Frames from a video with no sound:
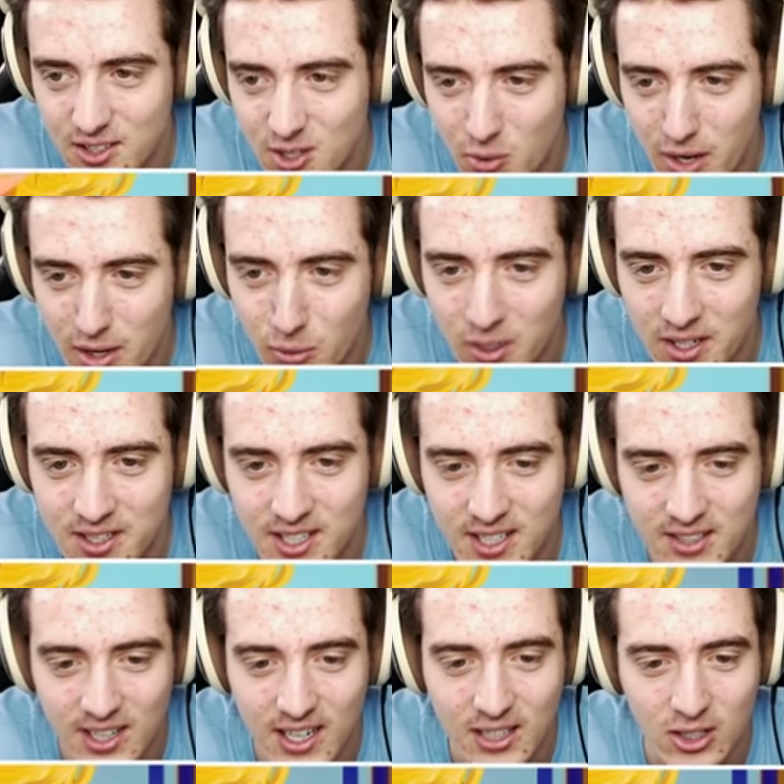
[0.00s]
So wait, what is
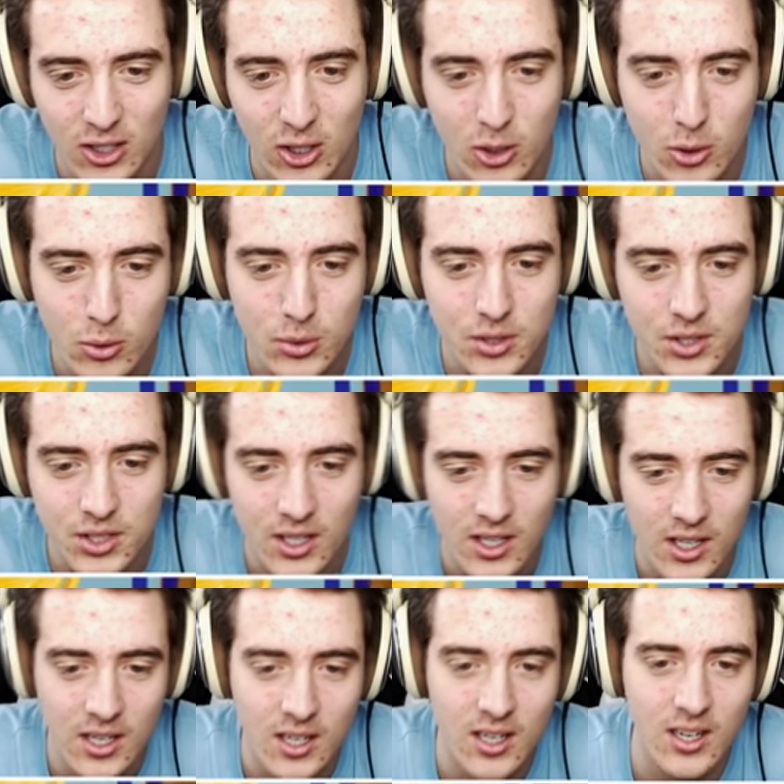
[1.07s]
that? Did I lose?
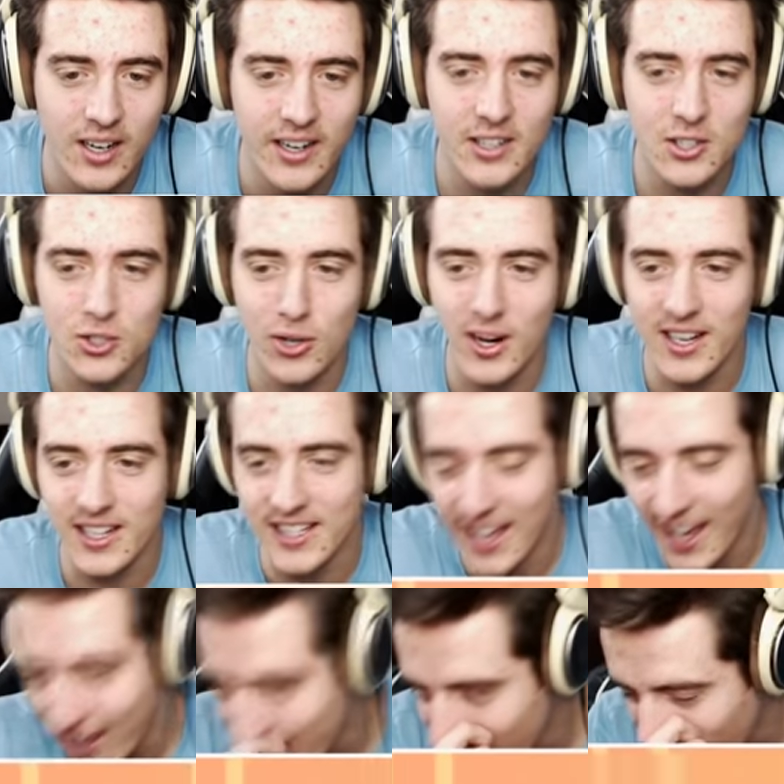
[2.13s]
I need to try
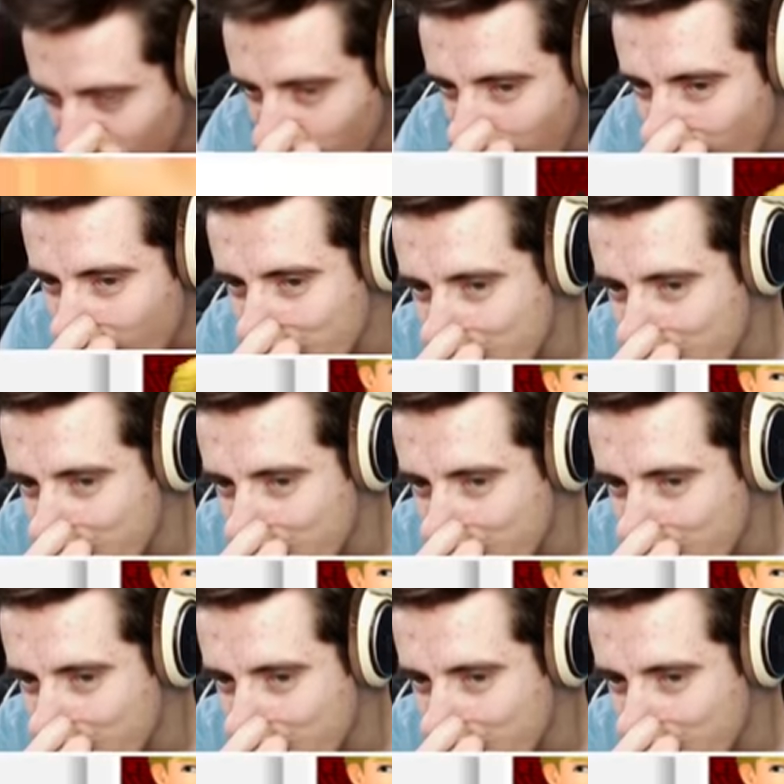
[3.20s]
again? Oh